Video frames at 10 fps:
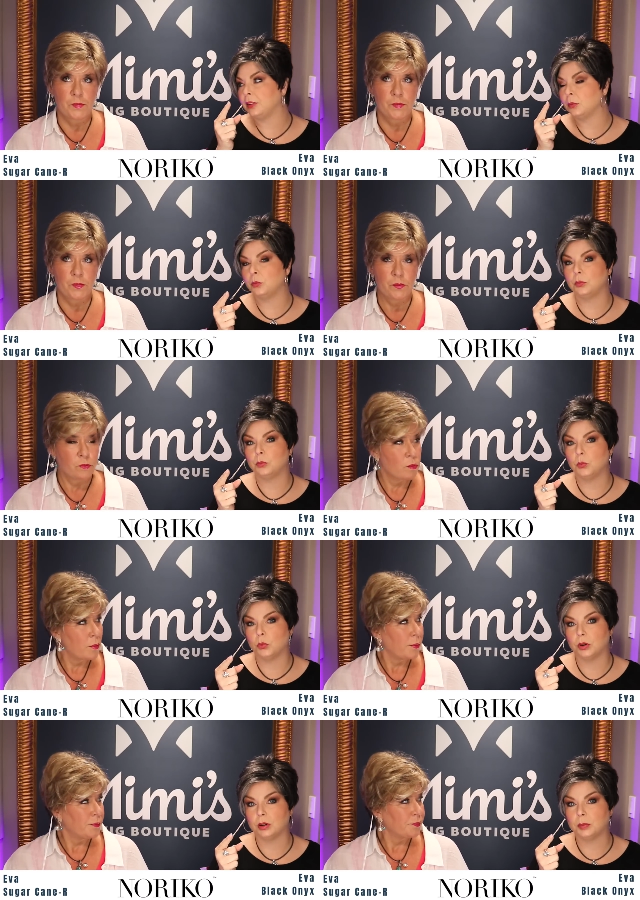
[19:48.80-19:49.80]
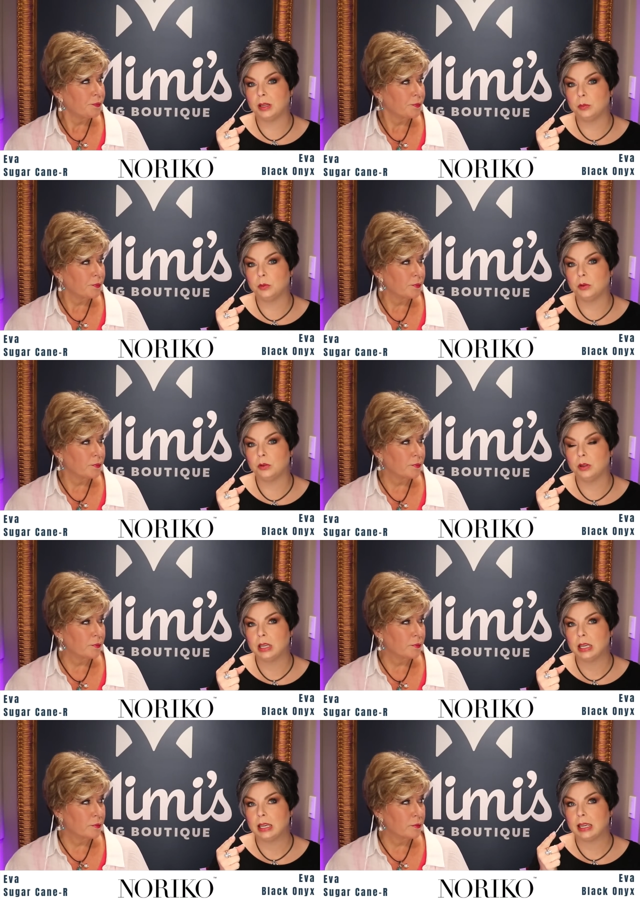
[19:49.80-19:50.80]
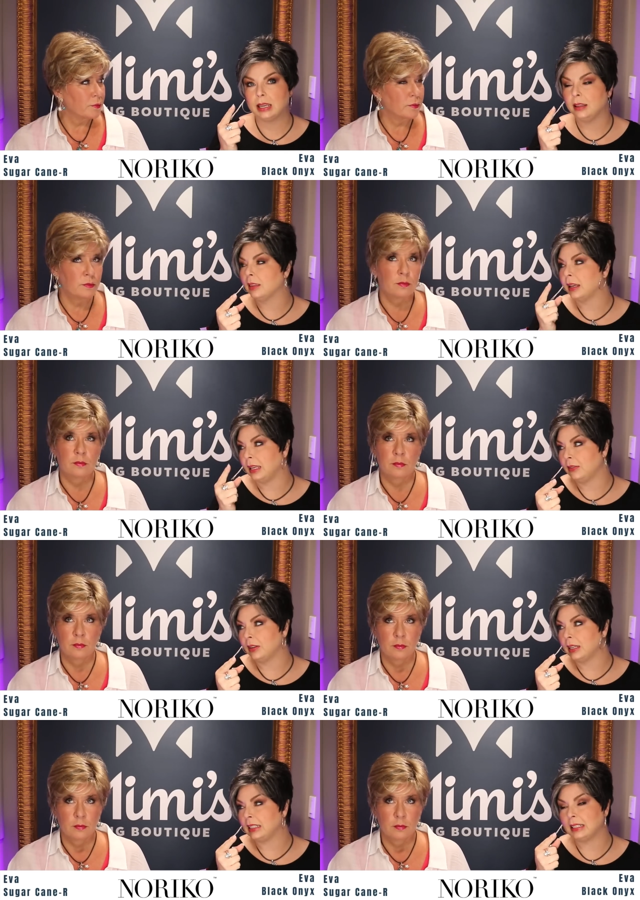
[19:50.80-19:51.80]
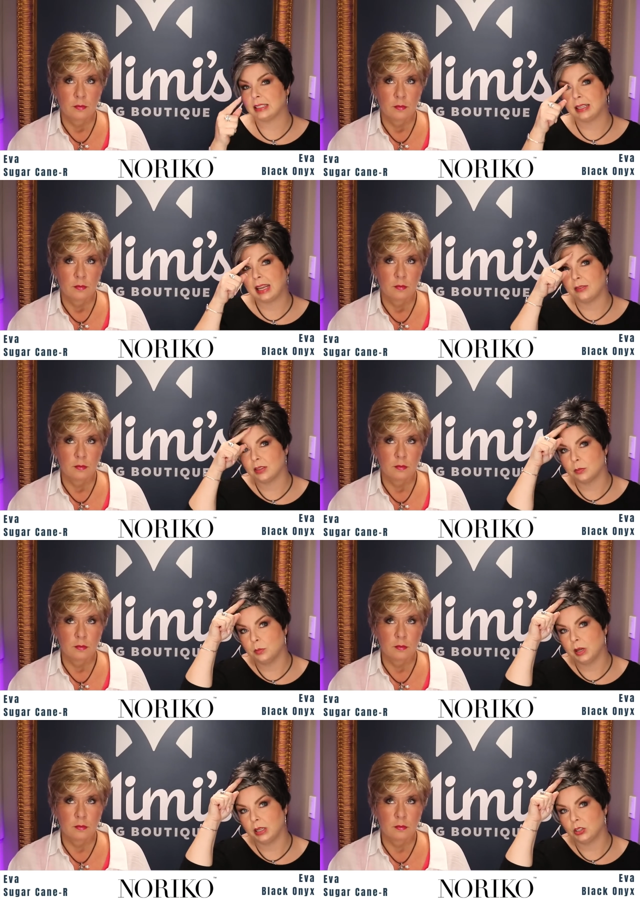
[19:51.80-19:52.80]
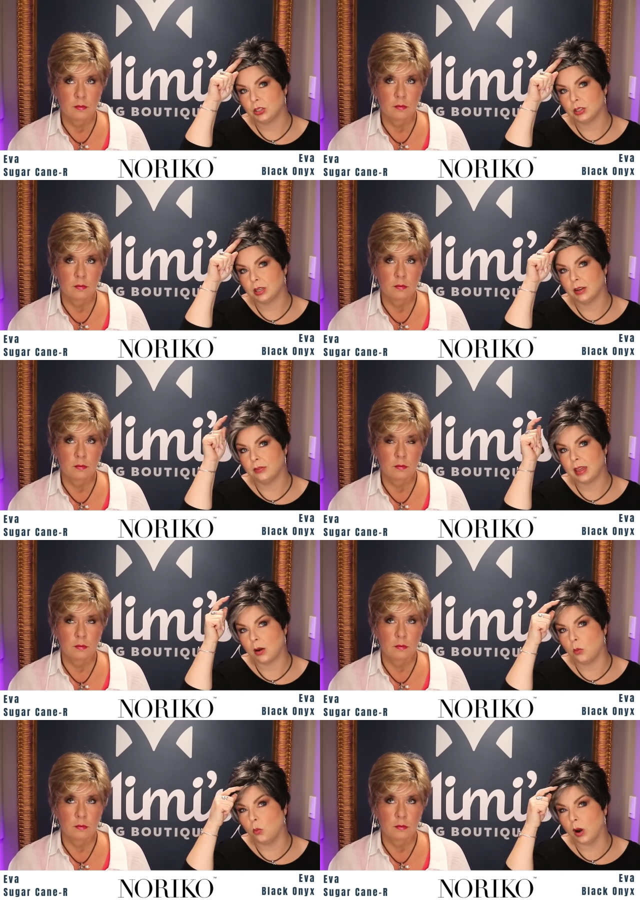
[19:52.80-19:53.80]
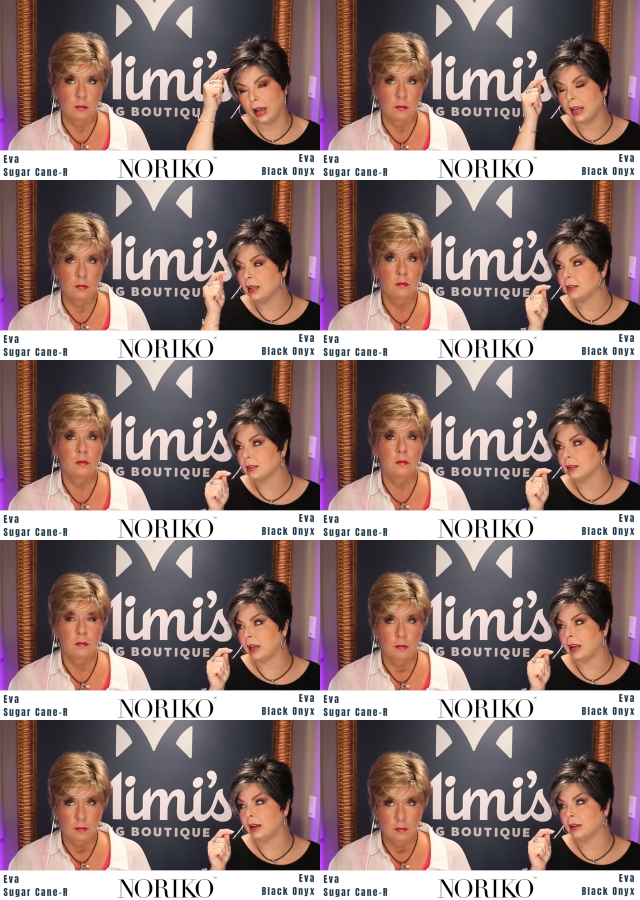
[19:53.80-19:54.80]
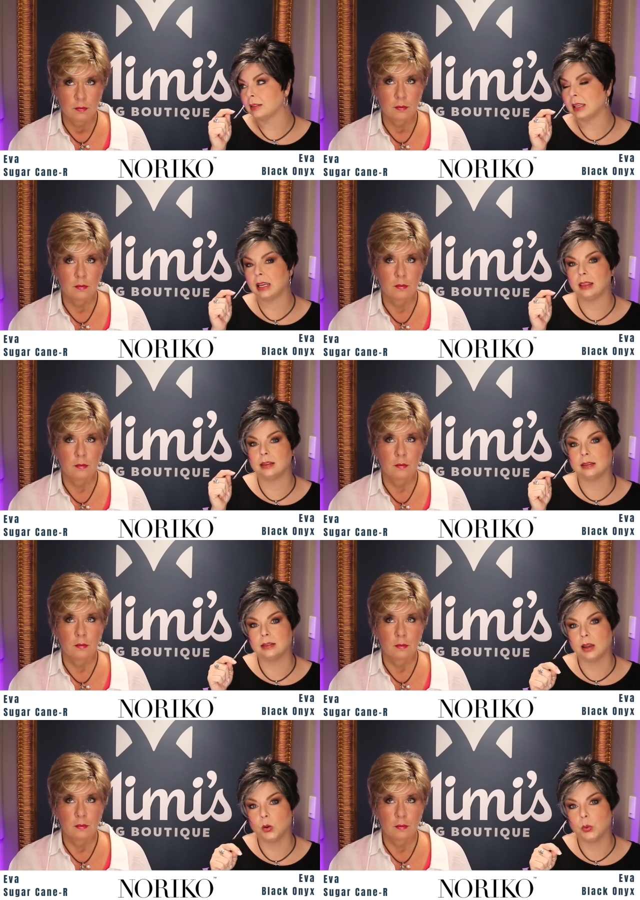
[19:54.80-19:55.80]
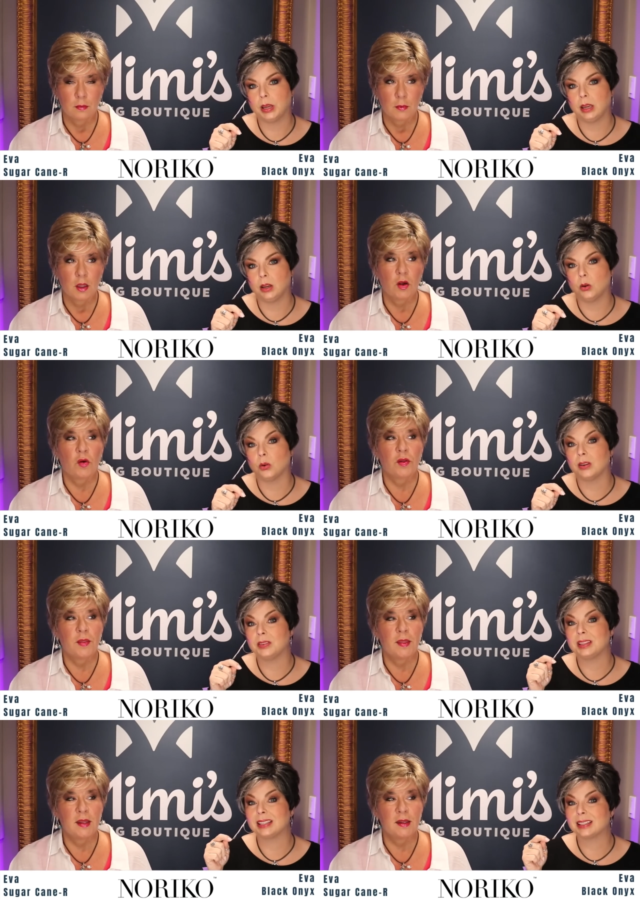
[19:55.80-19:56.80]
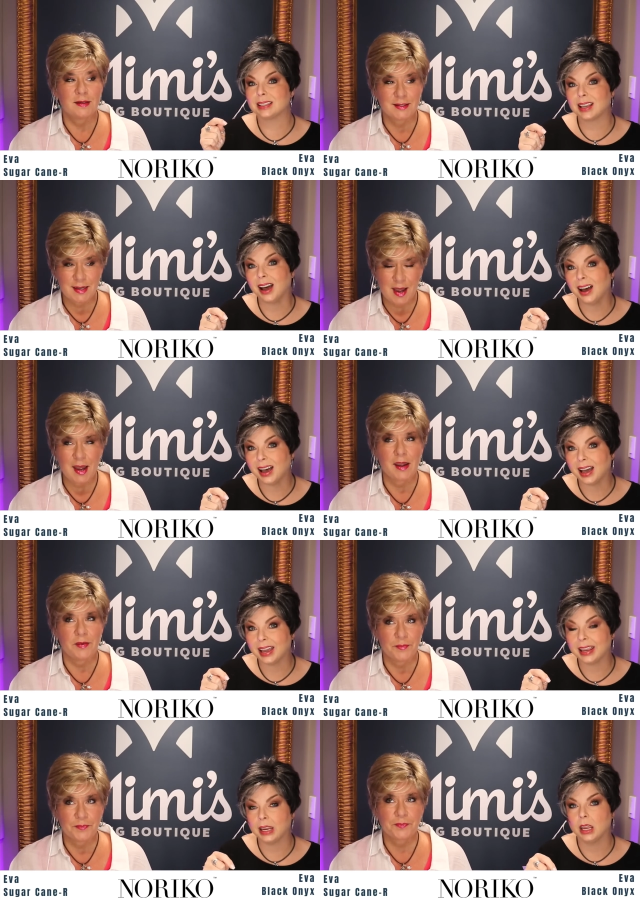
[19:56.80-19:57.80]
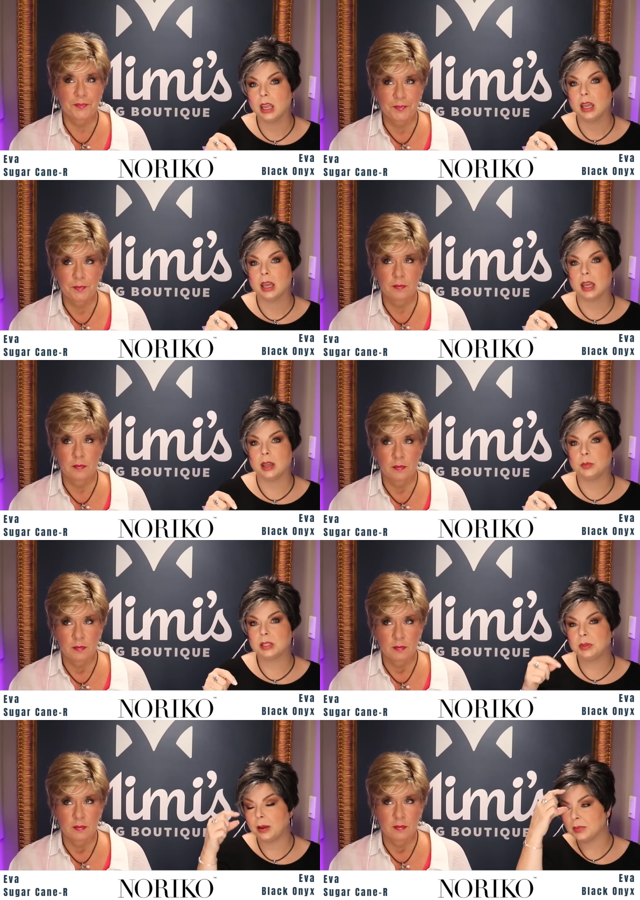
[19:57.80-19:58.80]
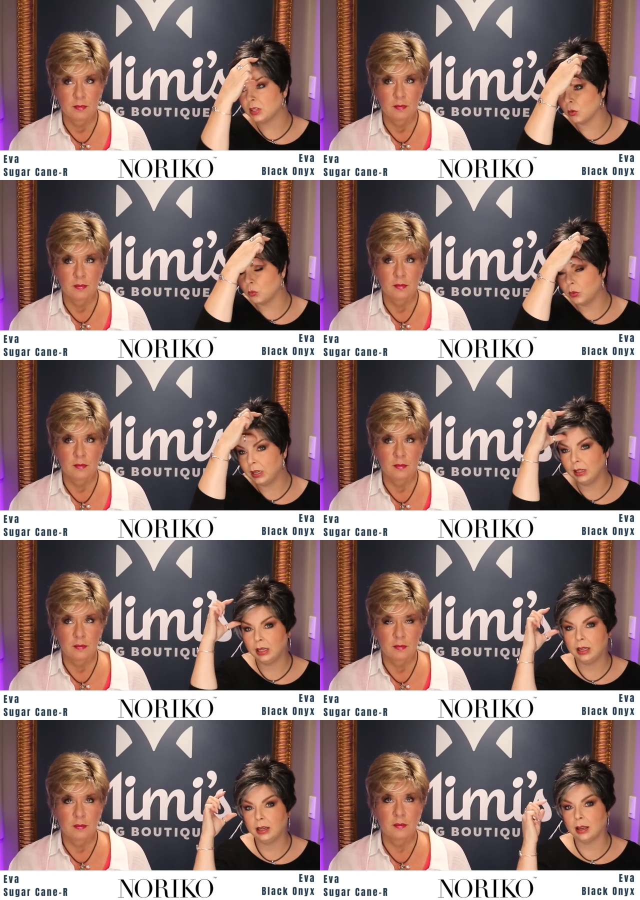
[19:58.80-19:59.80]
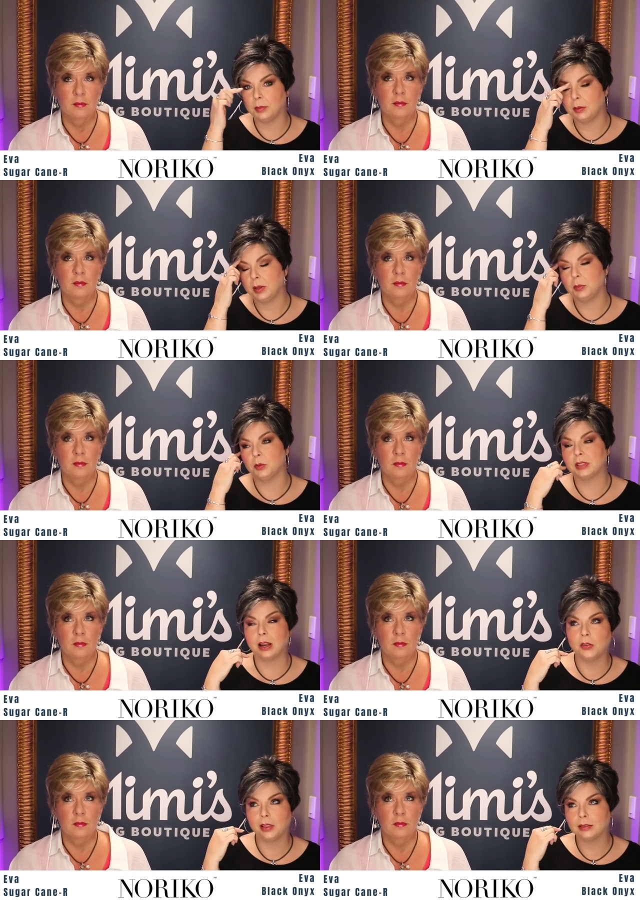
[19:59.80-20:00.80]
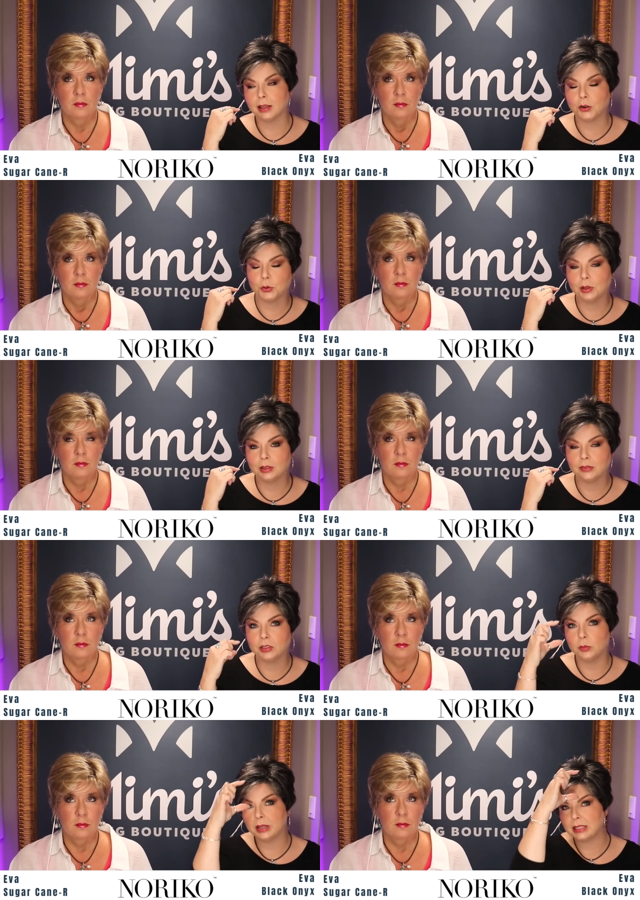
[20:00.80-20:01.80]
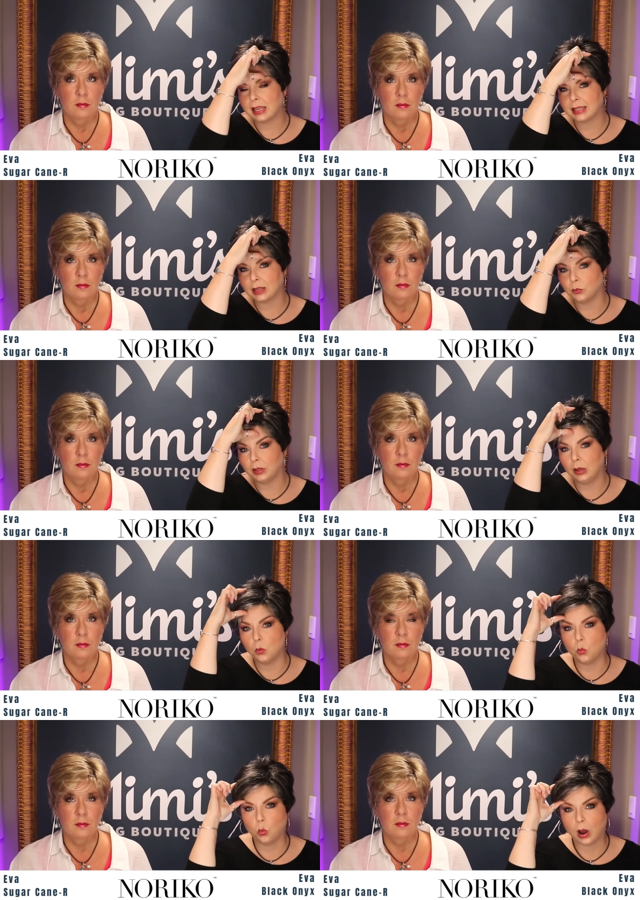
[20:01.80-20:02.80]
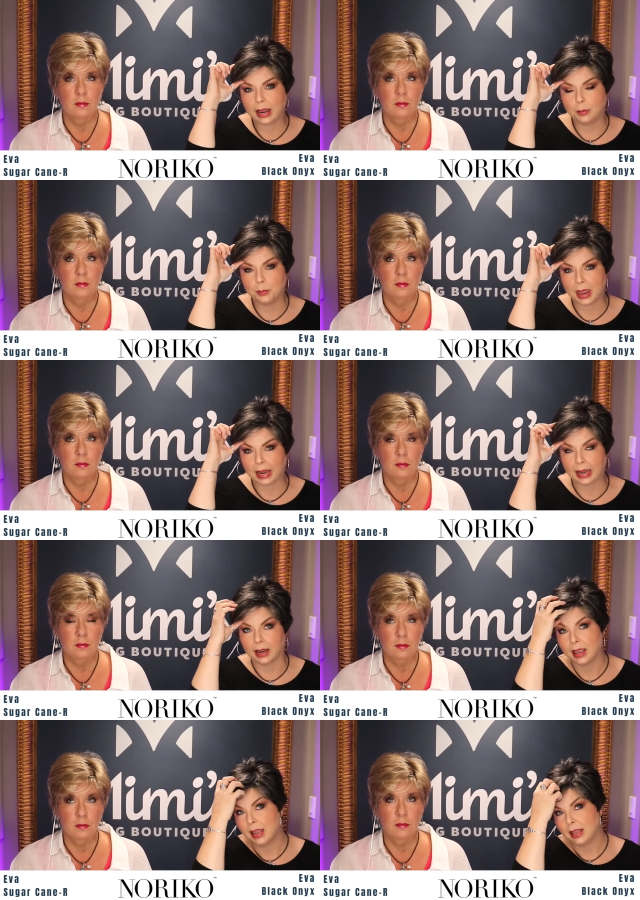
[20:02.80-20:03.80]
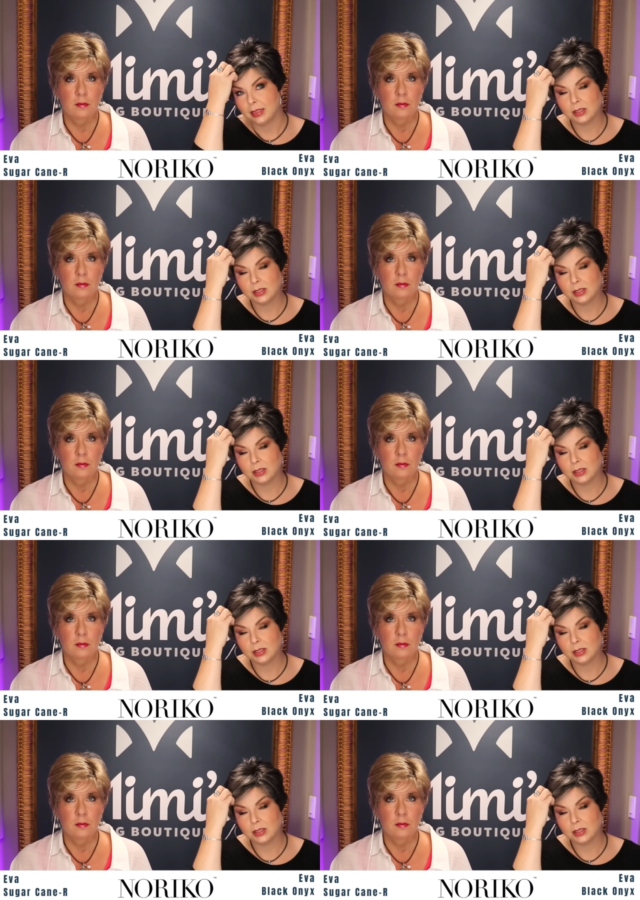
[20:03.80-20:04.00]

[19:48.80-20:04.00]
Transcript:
Speaker 1: to warn people in the Eva, it doesn't have as much of that white, like say the Zoe or, or even the, the Sky. sky. Um, sometimes they're really, I mean, people will say, oh, that looks like Cruella de Vil because it has that really white bang. This